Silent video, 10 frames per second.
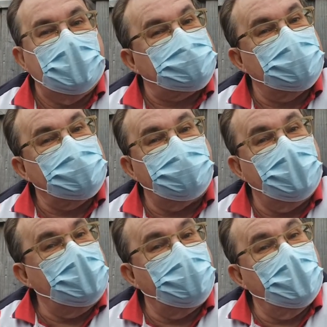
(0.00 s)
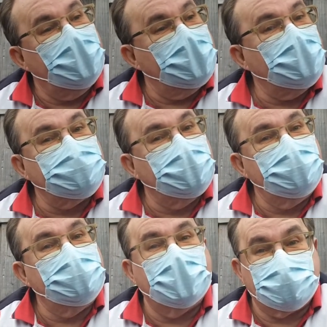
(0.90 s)
Because if we'd have won it and gone to
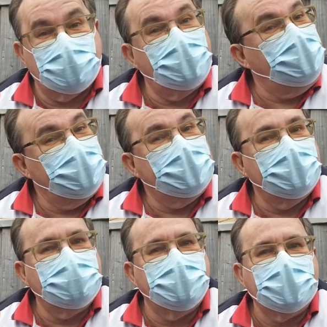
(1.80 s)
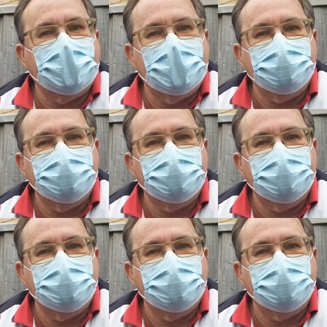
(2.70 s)
Newcastle, we would have given them a game.